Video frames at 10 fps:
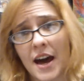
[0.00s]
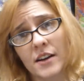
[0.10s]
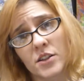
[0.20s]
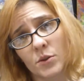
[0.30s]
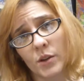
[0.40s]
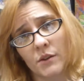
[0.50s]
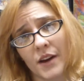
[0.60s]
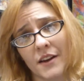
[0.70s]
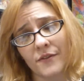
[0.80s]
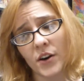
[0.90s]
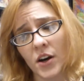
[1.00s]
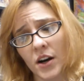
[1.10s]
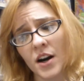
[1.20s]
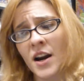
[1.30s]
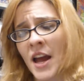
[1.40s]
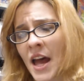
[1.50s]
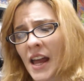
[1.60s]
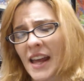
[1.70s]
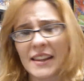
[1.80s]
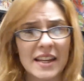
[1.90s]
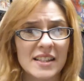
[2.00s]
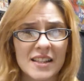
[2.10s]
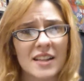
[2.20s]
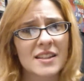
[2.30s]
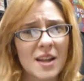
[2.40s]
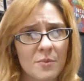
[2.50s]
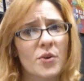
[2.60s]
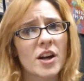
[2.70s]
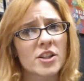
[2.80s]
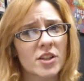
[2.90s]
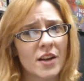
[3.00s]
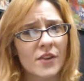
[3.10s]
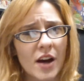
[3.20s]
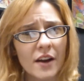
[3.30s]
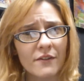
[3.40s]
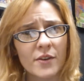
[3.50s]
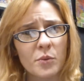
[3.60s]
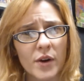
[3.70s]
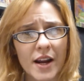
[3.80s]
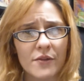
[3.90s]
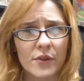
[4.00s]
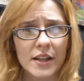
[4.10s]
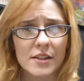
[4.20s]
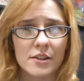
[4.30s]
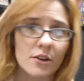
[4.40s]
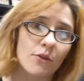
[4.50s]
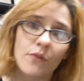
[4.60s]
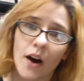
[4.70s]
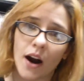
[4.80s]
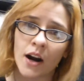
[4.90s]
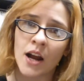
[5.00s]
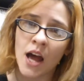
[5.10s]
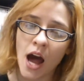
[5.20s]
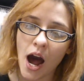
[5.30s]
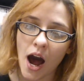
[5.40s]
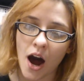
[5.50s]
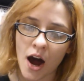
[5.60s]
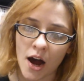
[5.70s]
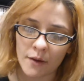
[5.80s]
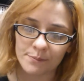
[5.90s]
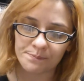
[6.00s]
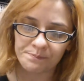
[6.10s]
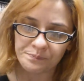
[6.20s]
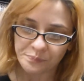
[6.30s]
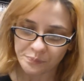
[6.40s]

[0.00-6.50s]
actually right for her. At least that's the impression I've gotten from what I've read so far. Overall,